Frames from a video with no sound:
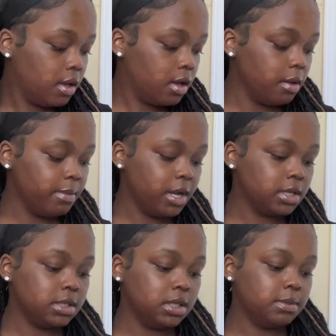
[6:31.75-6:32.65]
compared
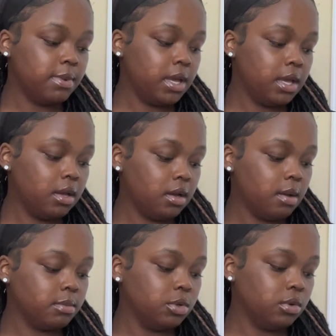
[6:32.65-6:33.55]
to this bag i'm
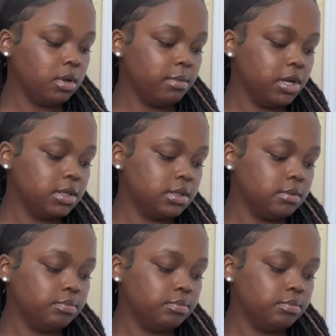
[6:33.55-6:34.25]
gonna do a comparison